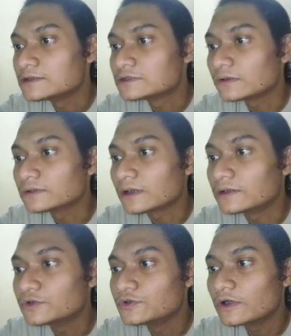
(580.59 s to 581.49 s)
Should a
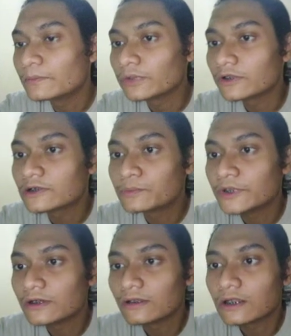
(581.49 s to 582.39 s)
new employer
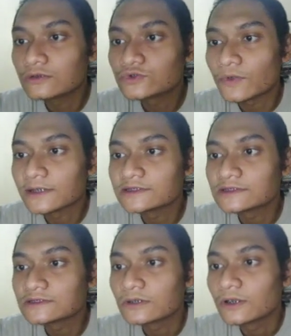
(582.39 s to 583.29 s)
be allowed to
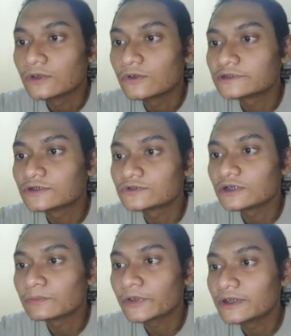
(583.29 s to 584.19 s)
access your
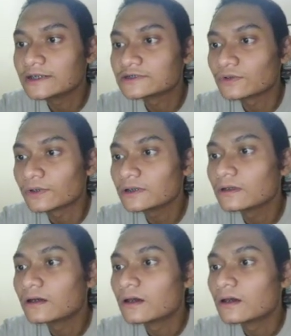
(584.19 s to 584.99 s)
social media history?